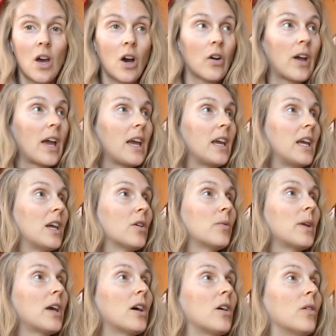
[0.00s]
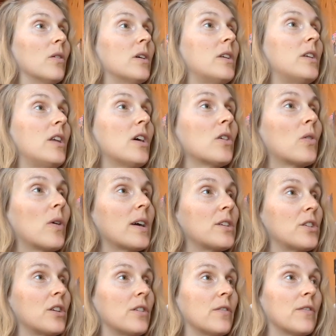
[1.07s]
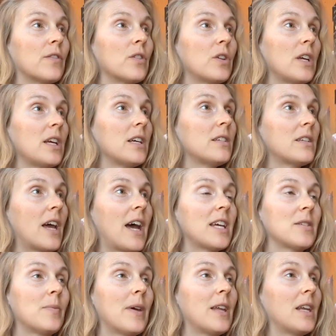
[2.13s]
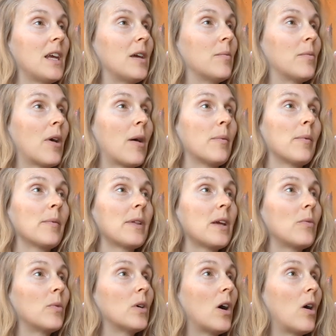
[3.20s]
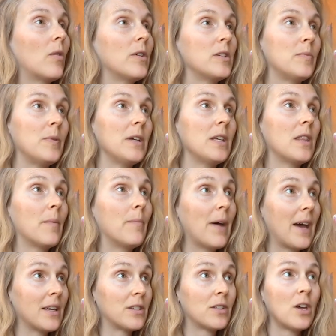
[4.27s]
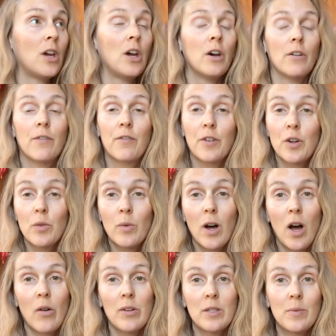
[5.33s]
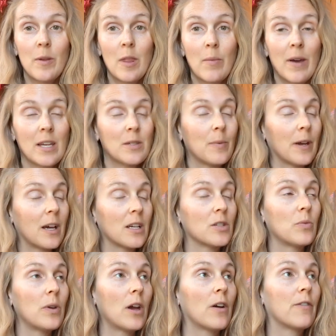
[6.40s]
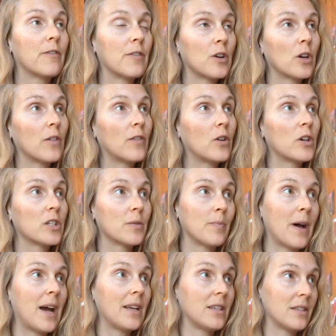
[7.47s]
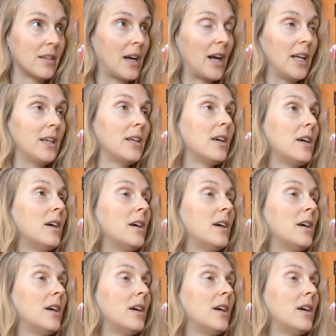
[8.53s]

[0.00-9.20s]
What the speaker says: Okay, here we go. No question. Fruit is, has been, and probably will always be the best. Fruit will always be the best because we are frugivores by design.